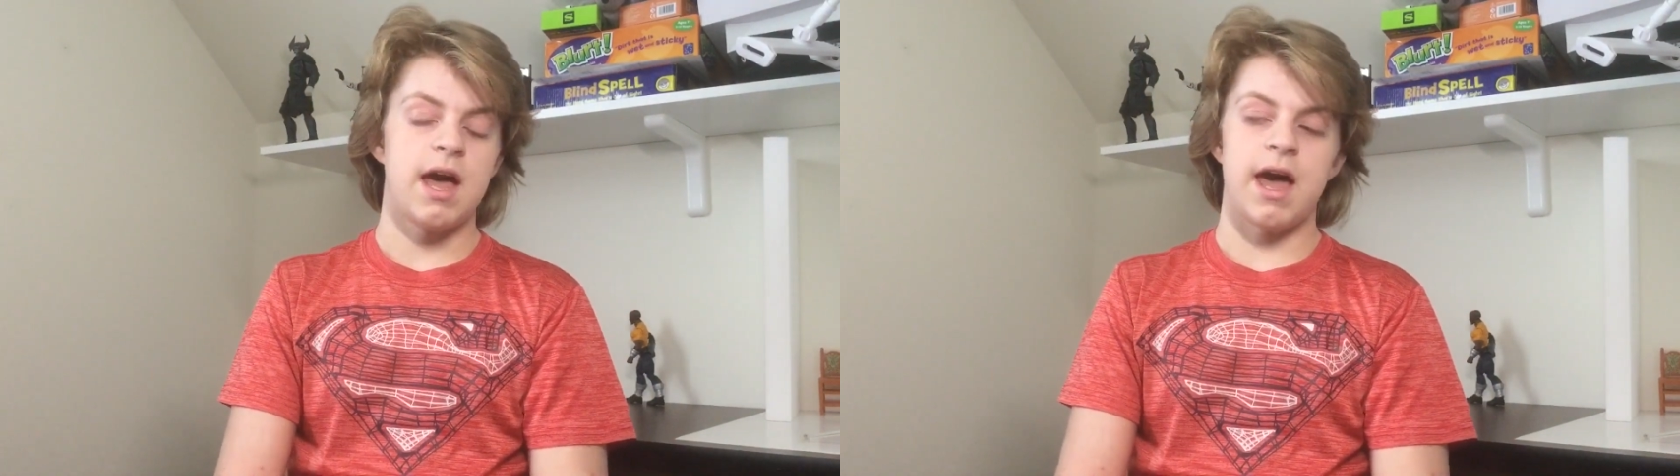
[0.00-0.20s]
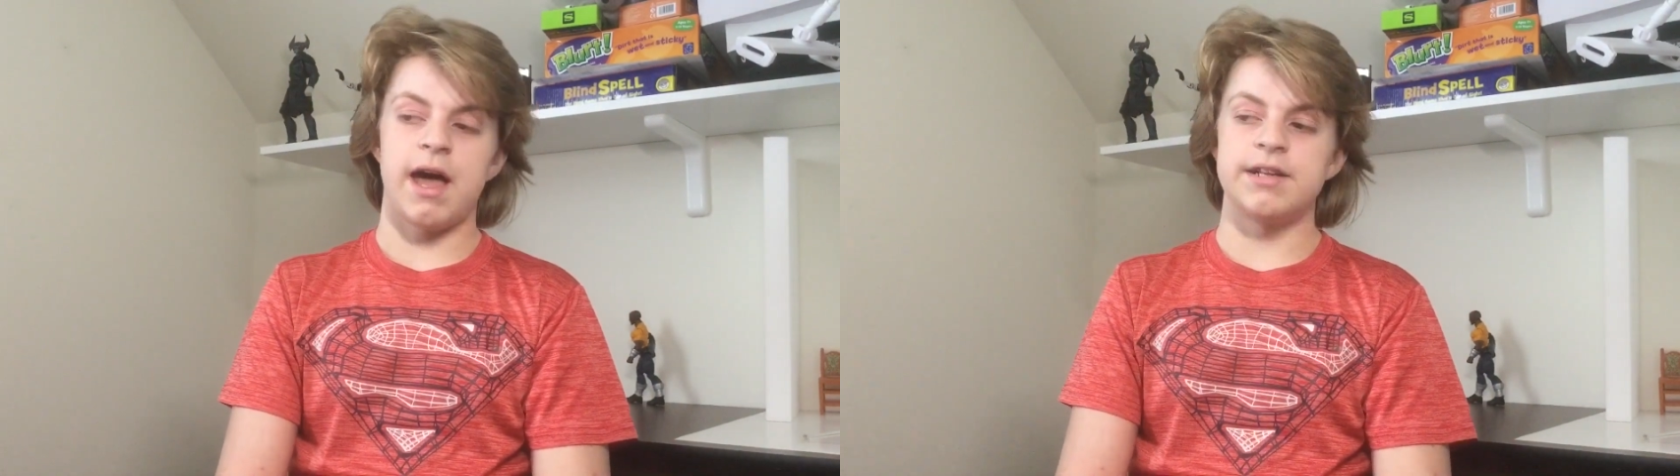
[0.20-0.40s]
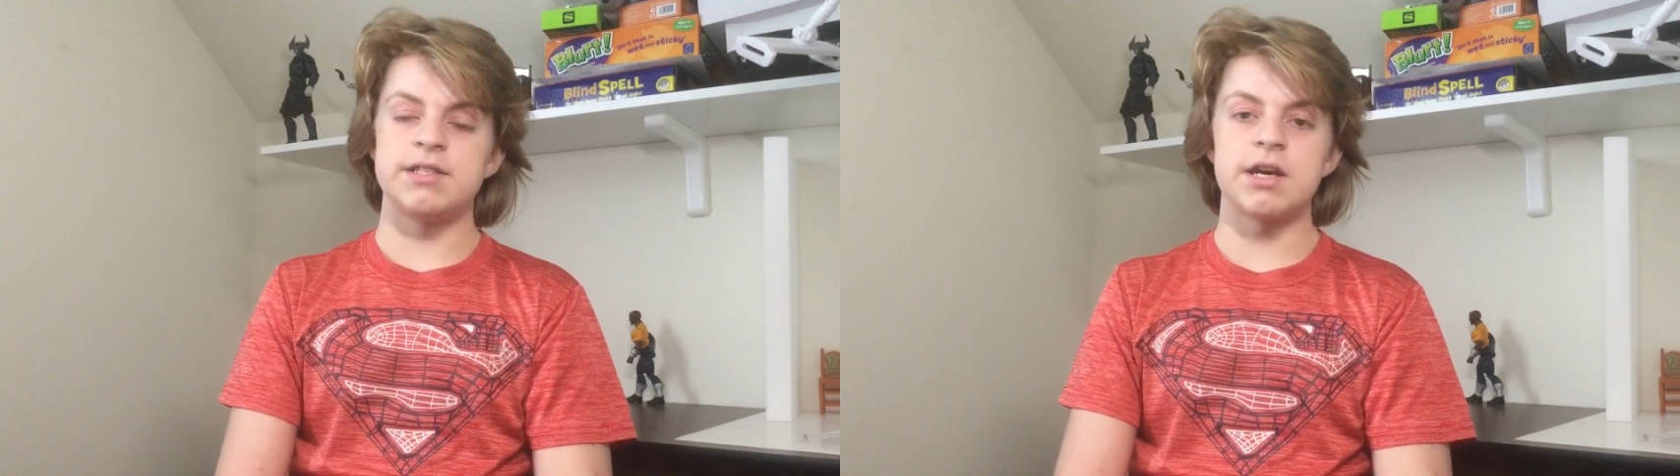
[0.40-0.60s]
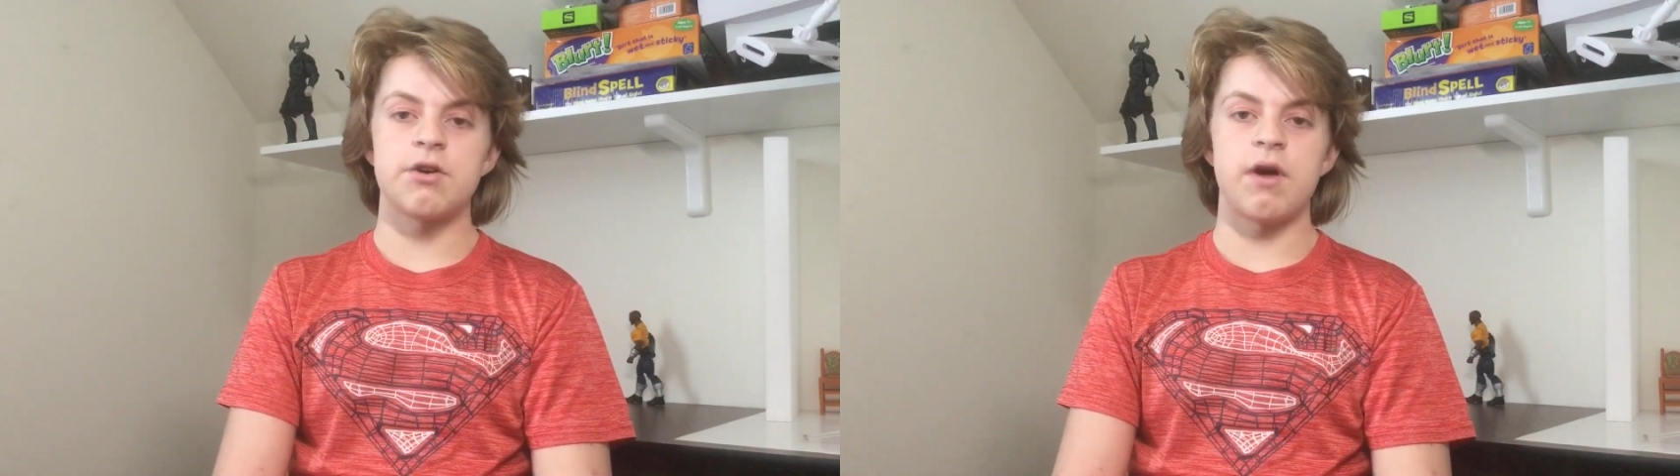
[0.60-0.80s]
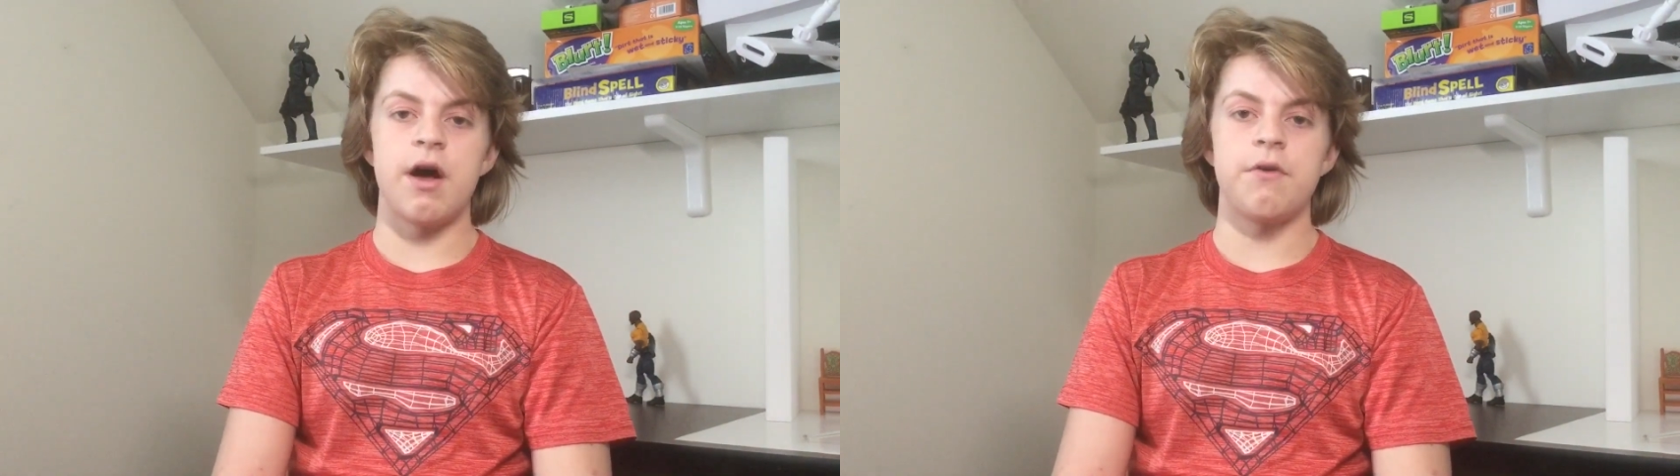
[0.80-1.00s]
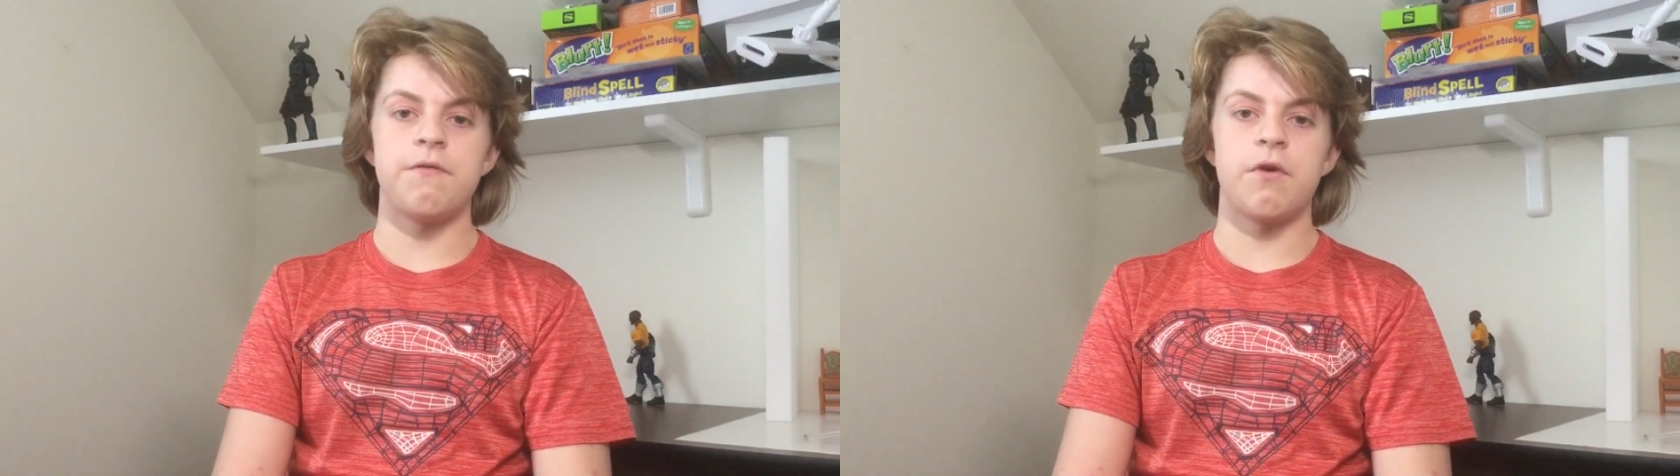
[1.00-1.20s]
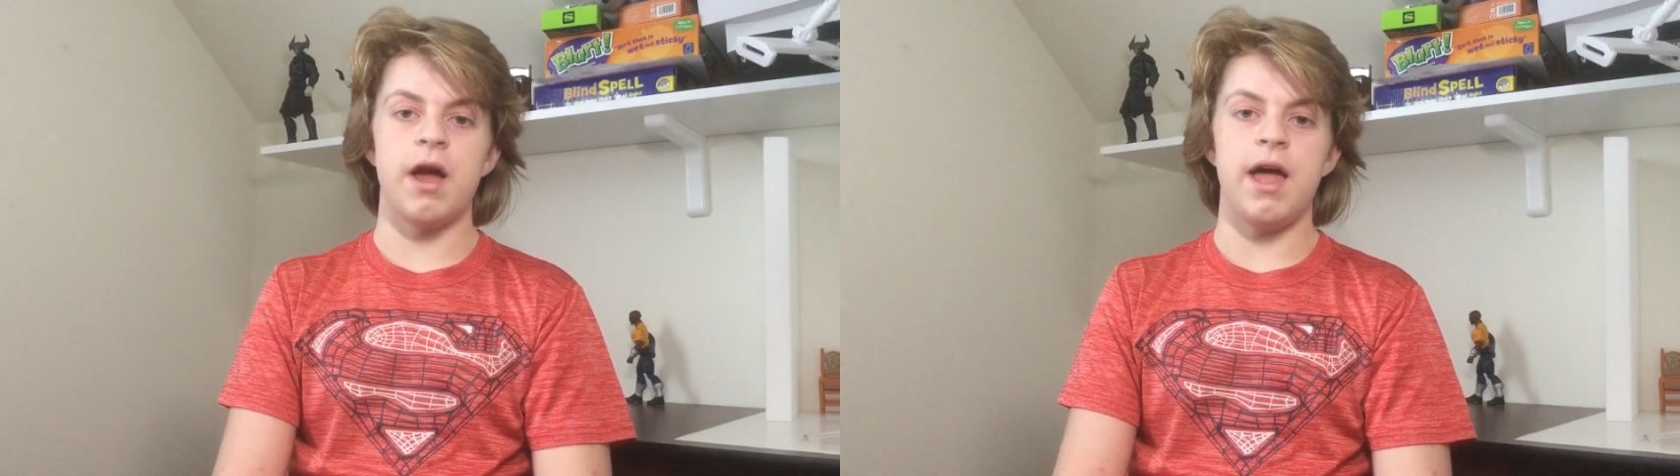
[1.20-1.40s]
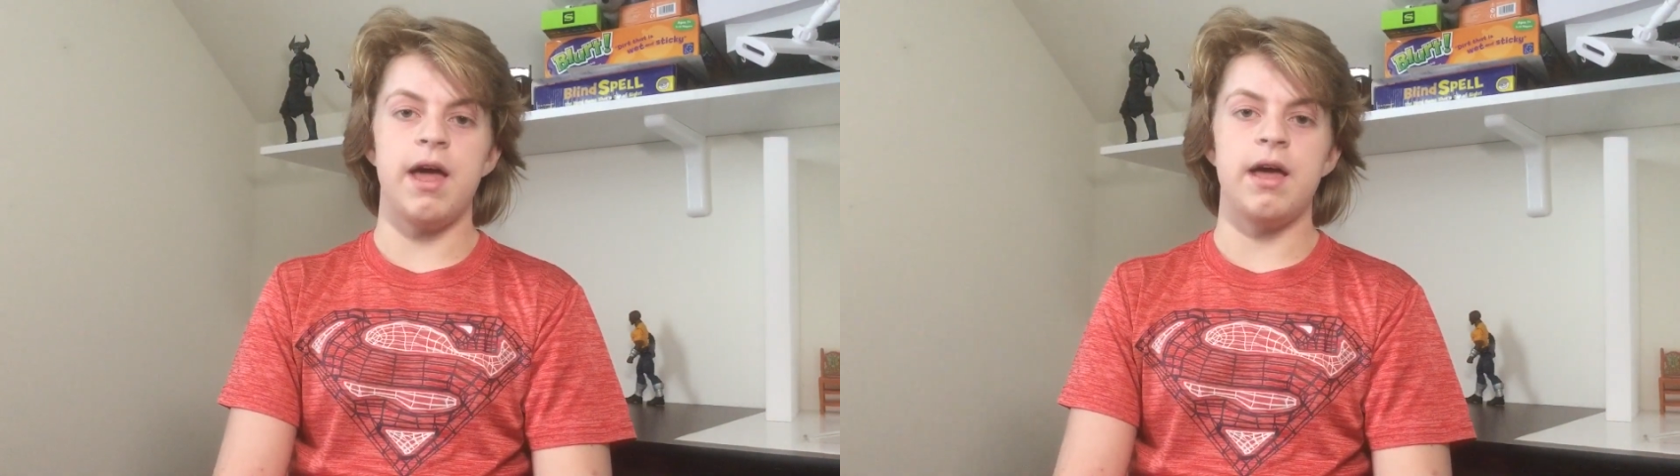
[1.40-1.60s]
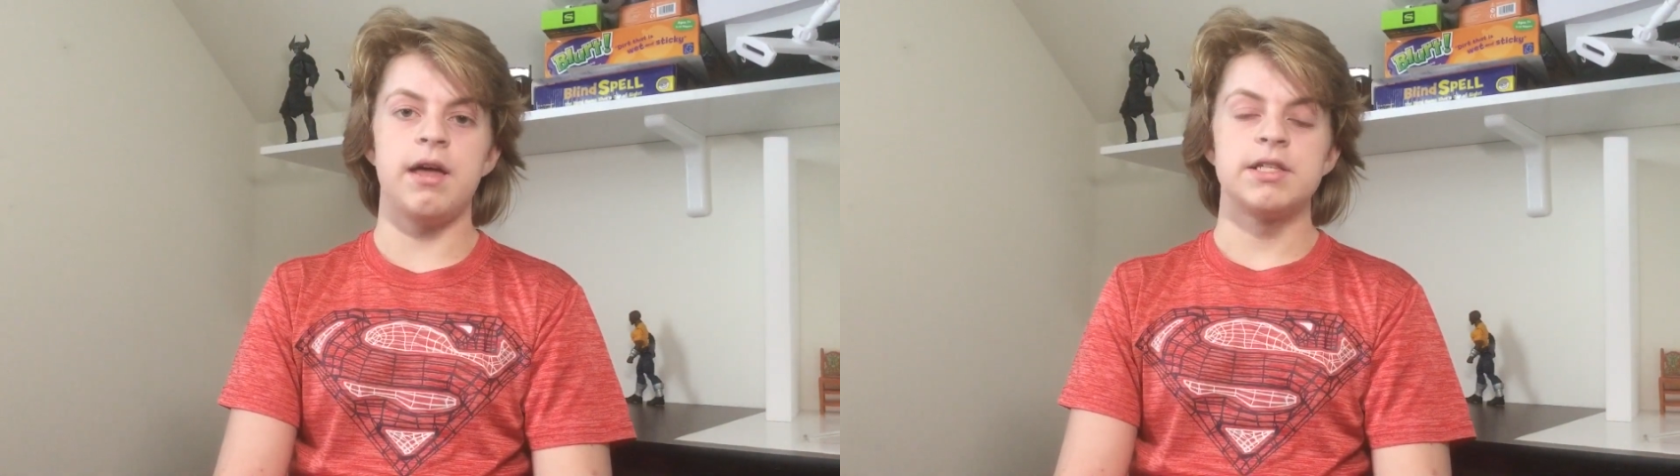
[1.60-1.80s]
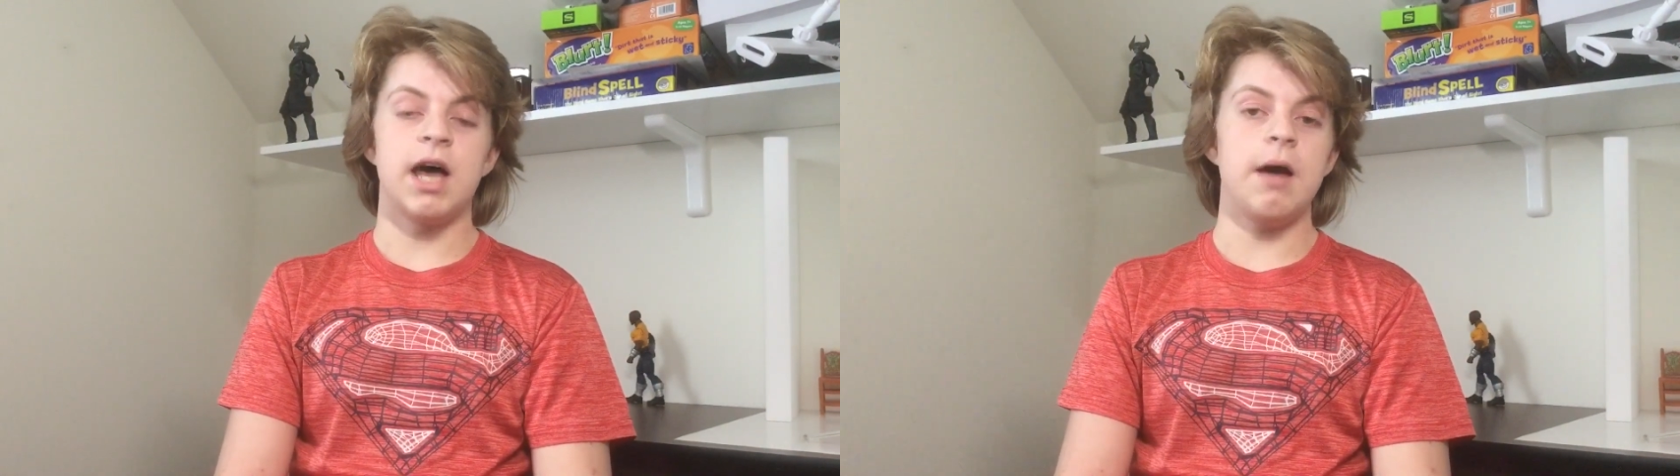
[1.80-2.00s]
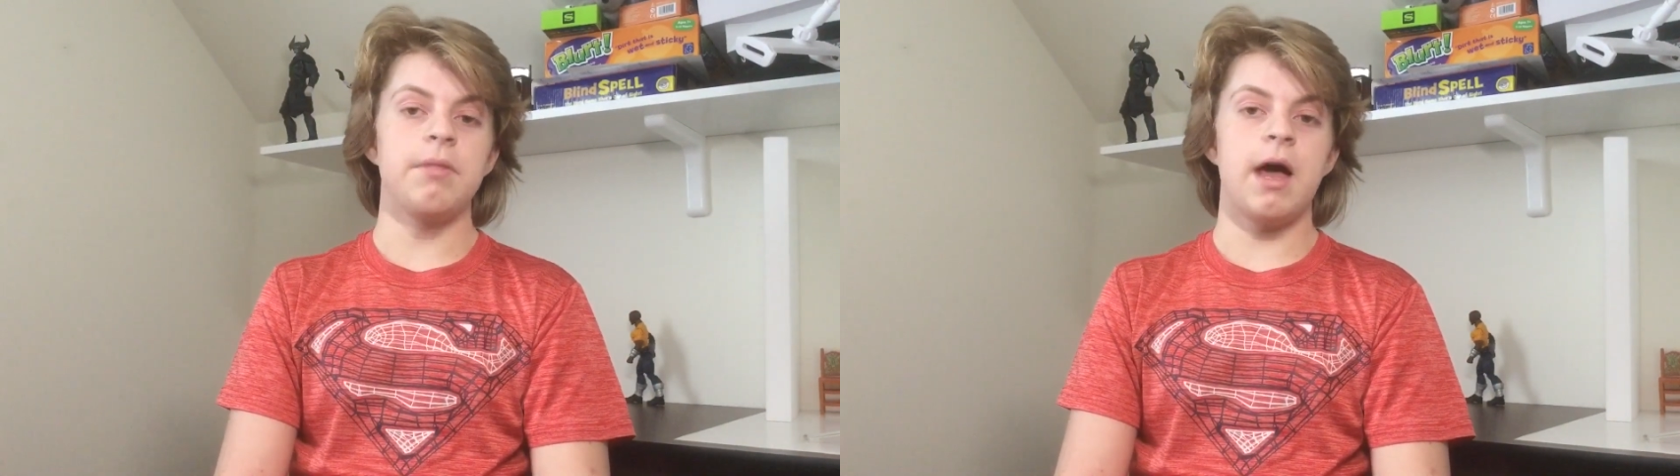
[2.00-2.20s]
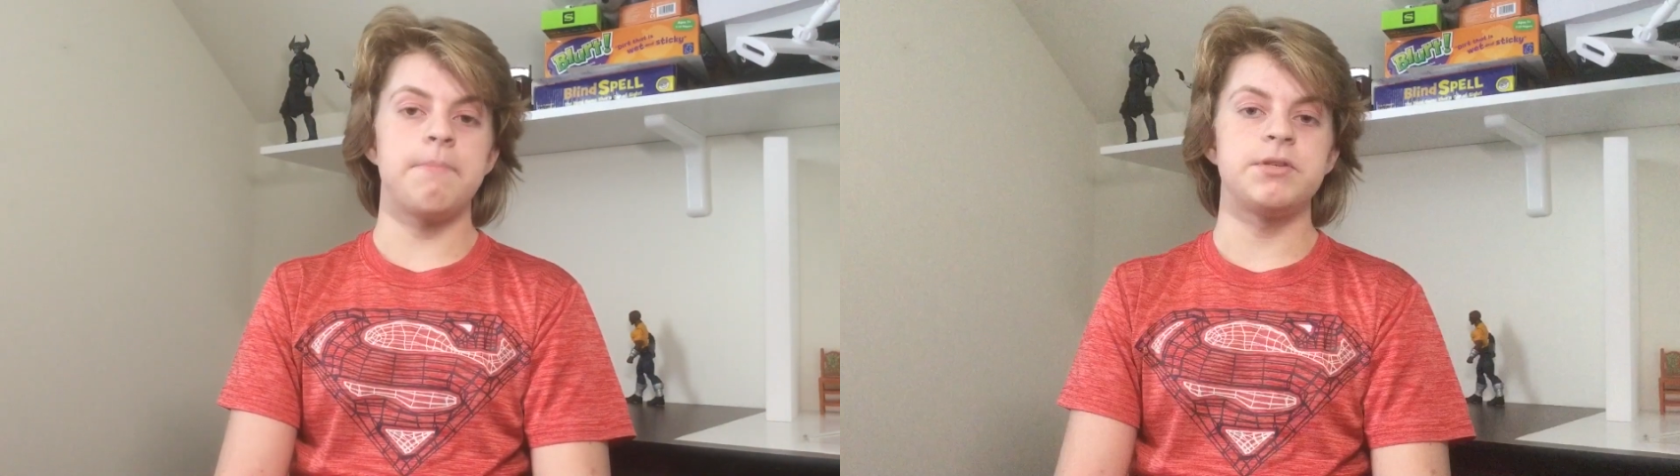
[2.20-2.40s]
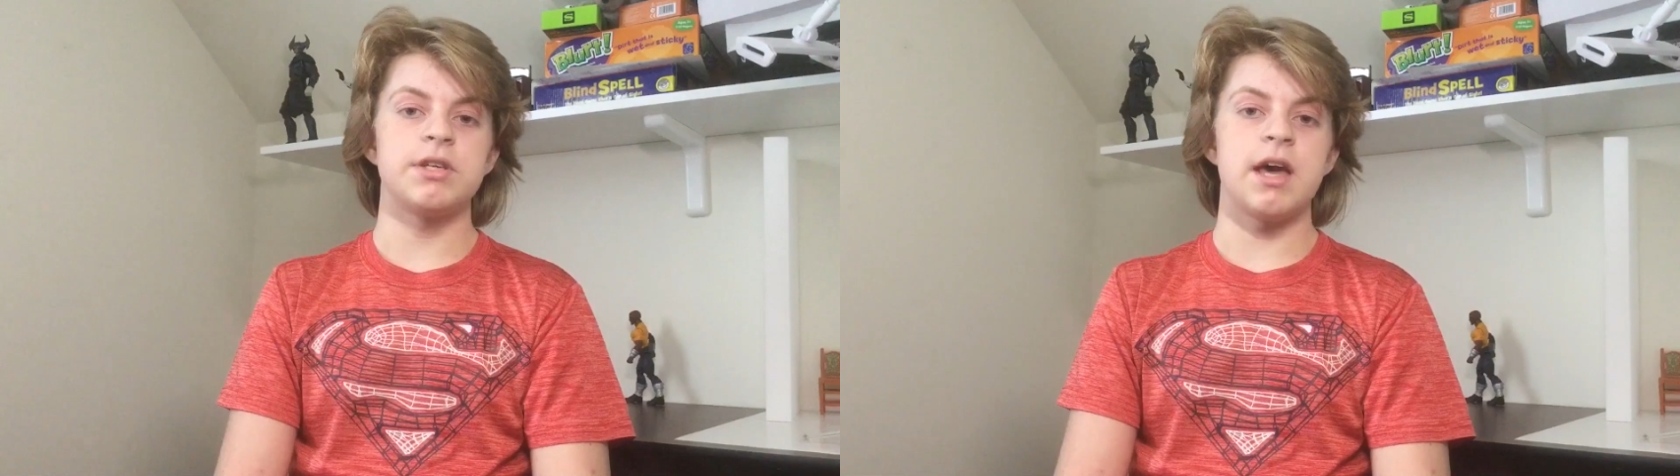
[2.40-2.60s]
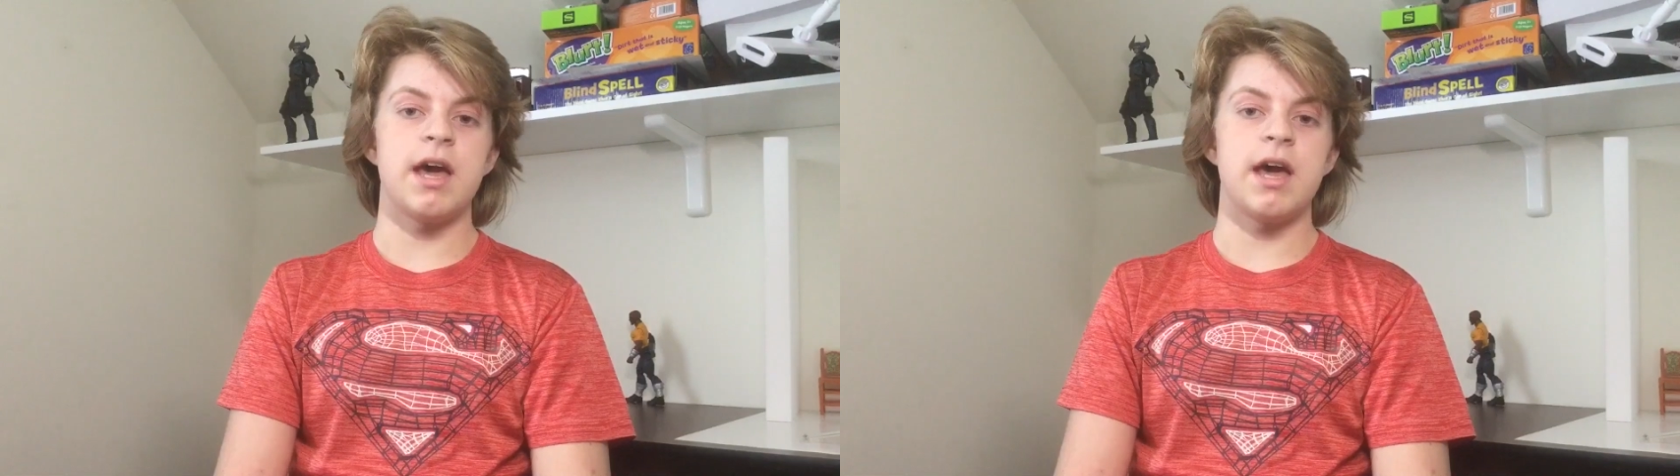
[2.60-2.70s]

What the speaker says: And stick around for a time-lapse